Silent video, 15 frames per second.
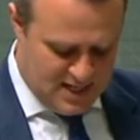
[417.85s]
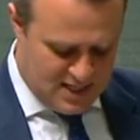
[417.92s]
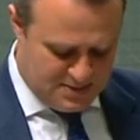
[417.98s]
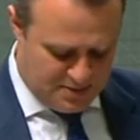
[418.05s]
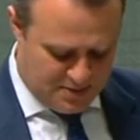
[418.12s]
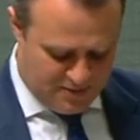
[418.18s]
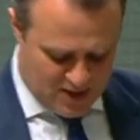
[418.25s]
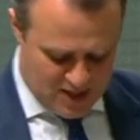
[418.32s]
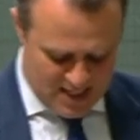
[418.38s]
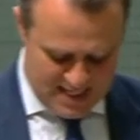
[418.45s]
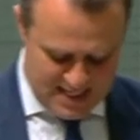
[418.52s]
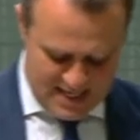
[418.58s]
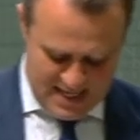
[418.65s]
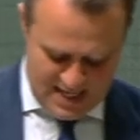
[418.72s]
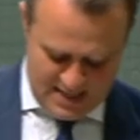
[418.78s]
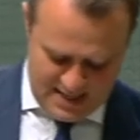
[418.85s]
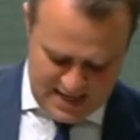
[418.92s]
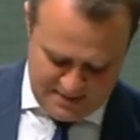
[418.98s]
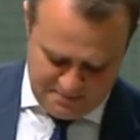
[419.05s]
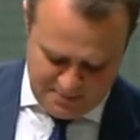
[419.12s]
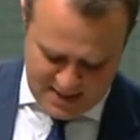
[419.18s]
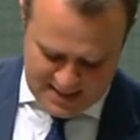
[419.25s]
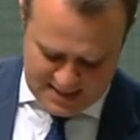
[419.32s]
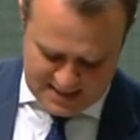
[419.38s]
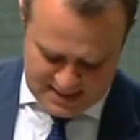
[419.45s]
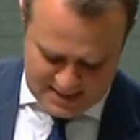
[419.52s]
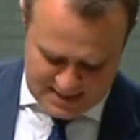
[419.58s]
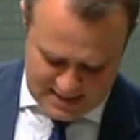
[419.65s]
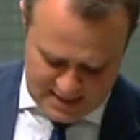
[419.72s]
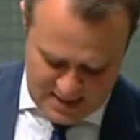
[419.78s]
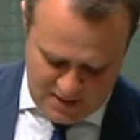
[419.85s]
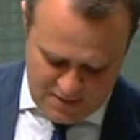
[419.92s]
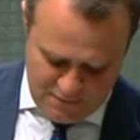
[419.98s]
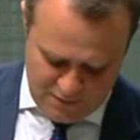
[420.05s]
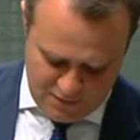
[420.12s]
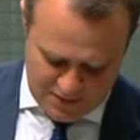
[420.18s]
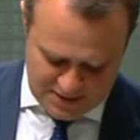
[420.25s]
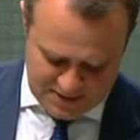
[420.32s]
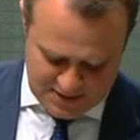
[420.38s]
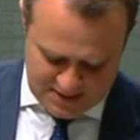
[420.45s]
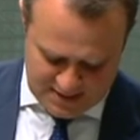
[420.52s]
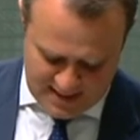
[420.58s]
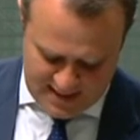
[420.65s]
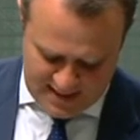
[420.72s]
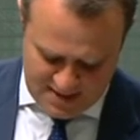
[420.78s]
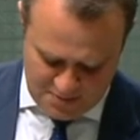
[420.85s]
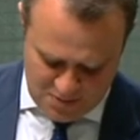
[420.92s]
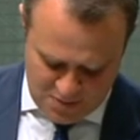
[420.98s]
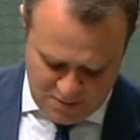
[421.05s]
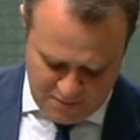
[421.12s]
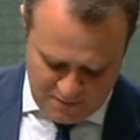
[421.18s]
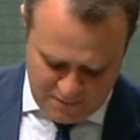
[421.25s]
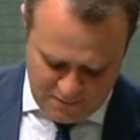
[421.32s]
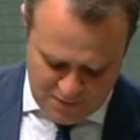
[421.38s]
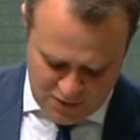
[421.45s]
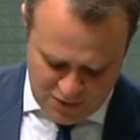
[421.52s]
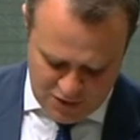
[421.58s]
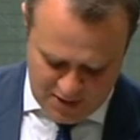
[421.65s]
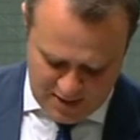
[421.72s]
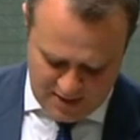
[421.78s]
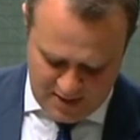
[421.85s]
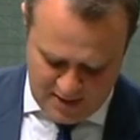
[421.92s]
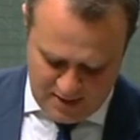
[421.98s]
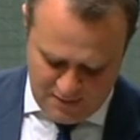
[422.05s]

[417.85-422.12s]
to provide that basis for a sustainable future